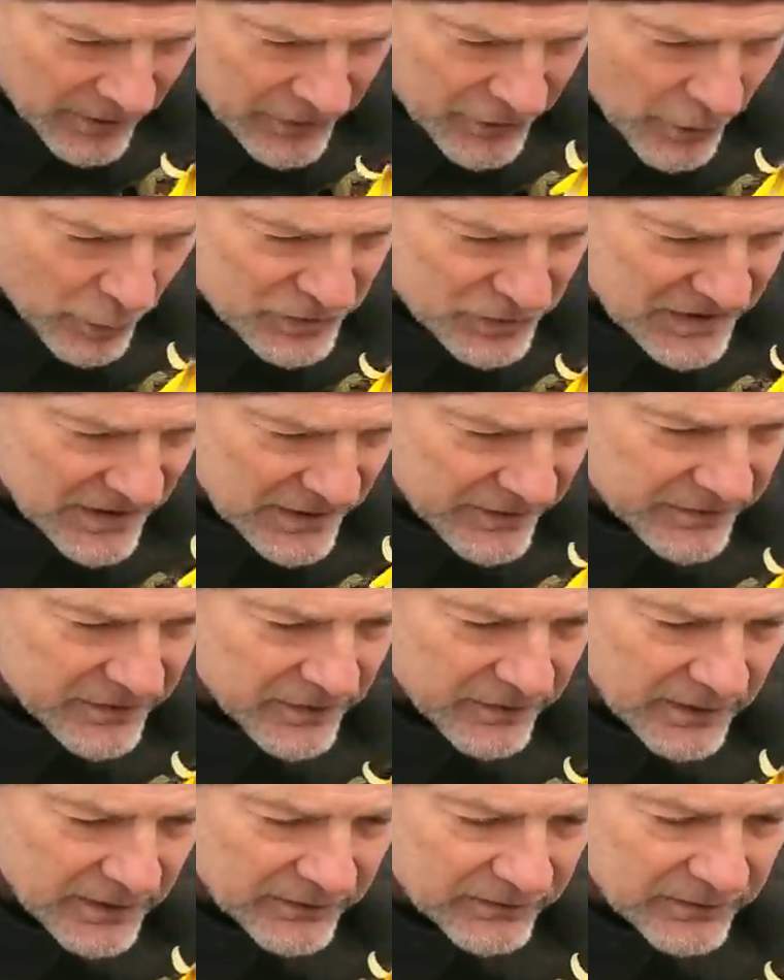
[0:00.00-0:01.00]
No teeth
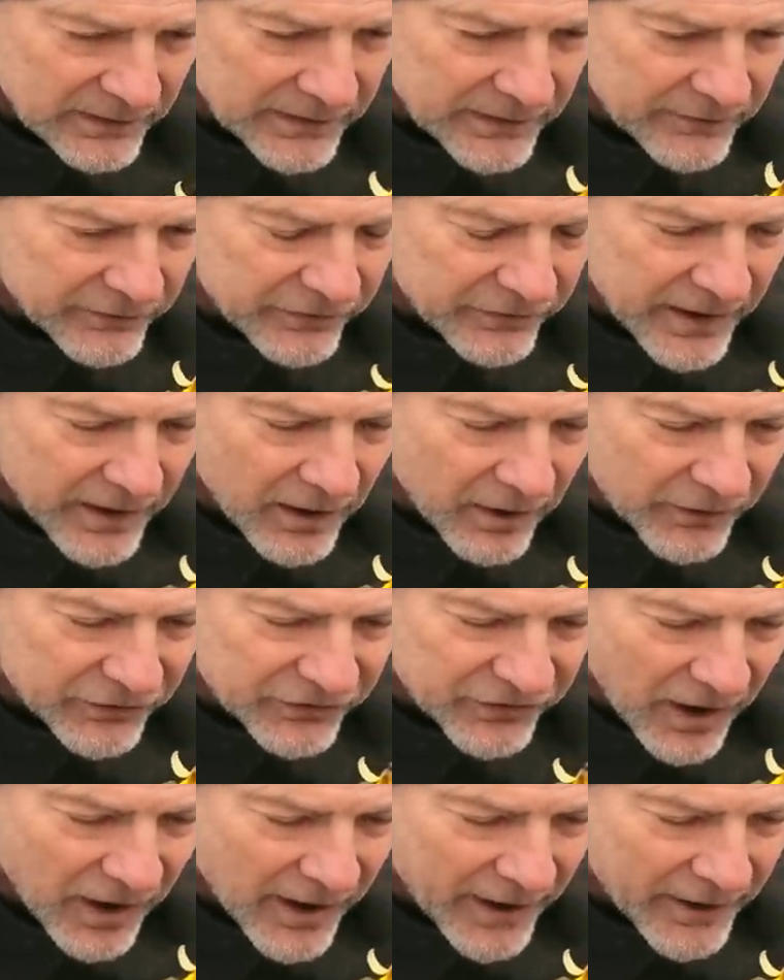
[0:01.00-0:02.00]
to these leaves, they are
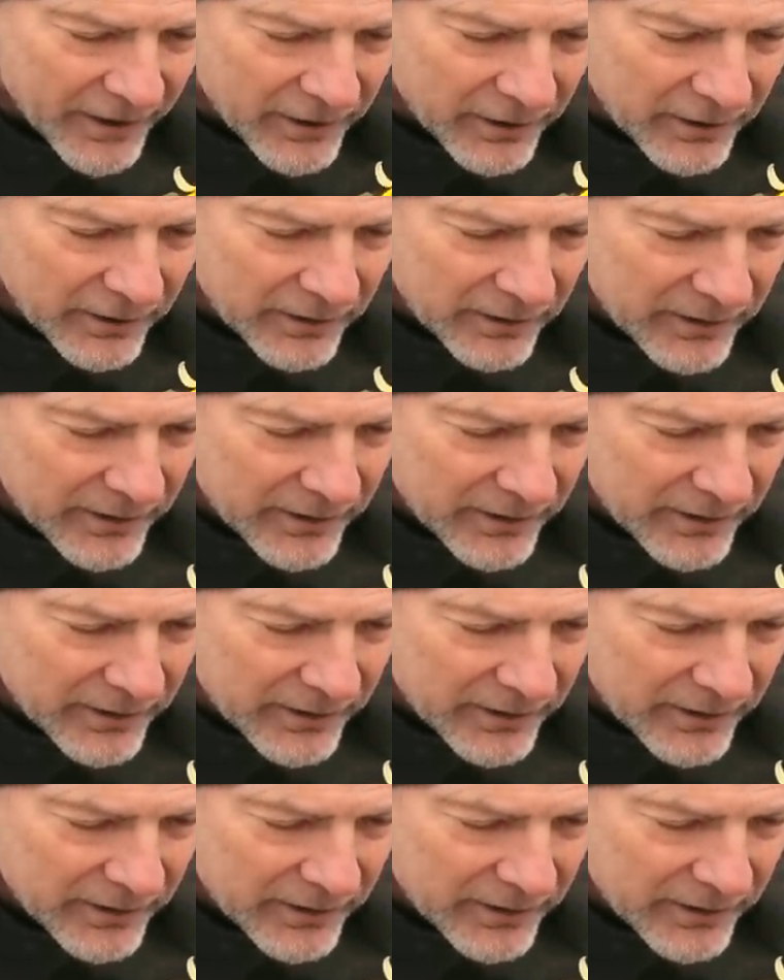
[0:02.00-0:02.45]
entire.